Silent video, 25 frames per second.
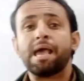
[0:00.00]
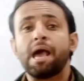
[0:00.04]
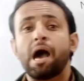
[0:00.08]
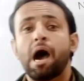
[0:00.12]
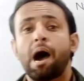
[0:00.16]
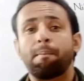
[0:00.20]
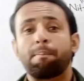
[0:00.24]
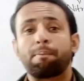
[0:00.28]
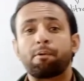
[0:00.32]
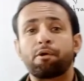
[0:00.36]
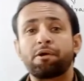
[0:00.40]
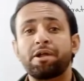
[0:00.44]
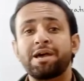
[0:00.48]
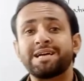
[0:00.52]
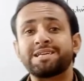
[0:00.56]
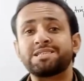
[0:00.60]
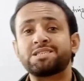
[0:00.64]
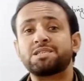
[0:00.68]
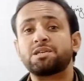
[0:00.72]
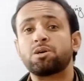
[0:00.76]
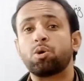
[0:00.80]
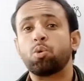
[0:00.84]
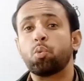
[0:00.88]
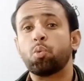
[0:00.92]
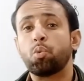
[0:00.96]
a
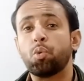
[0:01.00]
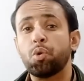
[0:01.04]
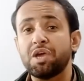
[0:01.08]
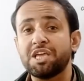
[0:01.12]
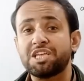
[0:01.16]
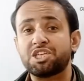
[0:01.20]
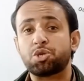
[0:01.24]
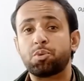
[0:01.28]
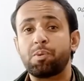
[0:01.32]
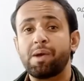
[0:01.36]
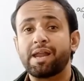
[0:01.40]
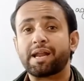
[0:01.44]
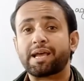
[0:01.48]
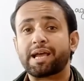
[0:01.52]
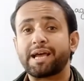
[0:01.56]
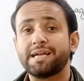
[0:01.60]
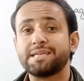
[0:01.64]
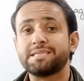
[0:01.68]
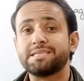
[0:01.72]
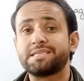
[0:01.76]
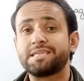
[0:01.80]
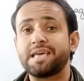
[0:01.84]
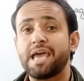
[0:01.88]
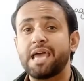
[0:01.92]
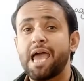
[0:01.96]
product which will
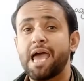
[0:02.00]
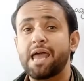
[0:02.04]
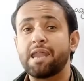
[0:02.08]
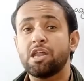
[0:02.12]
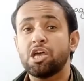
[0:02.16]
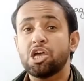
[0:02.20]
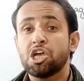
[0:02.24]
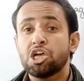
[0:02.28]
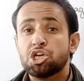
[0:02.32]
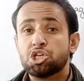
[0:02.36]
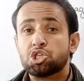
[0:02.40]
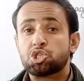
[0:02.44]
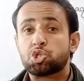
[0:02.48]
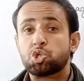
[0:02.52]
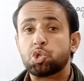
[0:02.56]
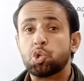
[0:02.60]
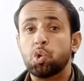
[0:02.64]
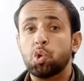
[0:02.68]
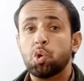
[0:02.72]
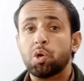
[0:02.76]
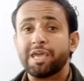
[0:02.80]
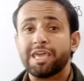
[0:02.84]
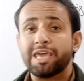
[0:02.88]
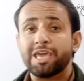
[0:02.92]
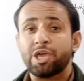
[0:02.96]
contain
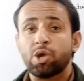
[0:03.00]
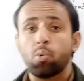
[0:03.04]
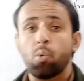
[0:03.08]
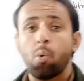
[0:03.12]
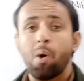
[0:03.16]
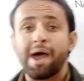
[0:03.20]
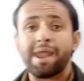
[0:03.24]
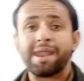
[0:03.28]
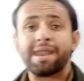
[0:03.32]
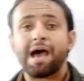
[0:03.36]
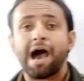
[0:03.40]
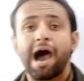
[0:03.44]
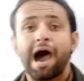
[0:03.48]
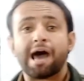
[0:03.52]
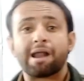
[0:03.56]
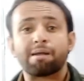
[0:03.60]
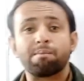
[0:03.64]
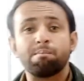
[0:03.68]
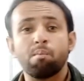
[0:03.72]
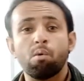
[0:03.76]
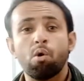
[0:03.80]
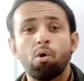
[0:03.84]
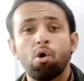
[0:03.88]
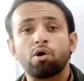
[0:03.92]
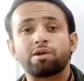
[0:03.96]
2 E1 or
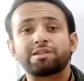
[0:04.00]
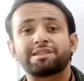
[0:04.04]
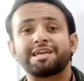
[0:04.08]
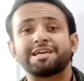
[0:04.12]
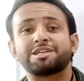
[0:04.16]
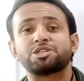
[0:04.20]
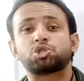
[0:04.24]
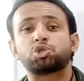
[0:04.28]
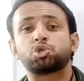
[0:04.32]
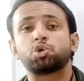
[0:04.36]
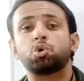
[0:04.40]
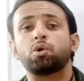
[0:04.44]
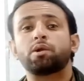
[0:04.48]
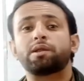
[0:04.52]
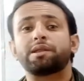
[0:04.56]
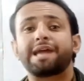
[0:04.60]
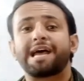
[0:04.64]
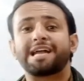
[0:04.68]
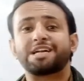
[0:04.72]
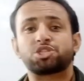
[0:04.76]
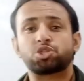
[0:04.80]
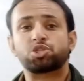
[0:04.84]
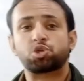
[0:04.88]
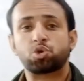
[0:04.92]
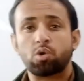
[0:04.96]
more than 2
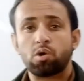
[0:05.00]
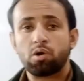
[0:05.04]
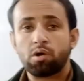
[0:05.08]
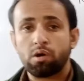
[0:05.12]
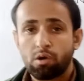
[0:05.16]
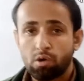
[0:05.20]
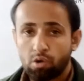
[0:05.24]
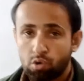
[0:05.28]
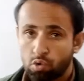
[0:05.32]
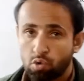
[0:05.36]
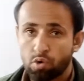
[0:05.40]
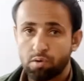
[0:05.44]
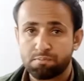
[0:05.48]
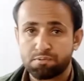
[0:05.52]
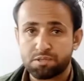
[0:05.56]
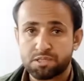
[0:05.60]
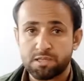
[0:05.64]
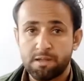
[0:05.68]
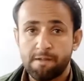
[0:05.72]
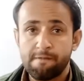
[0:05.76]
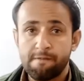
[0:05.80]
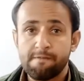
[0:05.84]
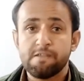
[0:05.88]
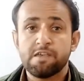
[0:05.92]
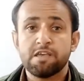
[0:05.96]
nitro groups.
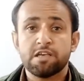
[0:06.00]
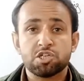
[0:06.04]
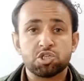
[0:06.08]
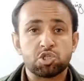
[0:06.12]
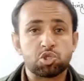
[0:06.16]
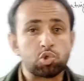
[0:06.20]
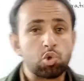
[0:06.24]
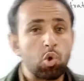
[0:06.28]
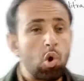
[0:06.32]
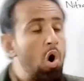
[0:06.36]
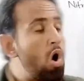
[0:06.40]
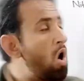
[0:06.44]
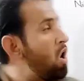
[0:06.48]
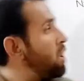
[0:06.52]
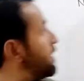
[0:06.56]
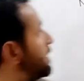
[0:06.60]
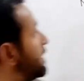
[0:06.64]
So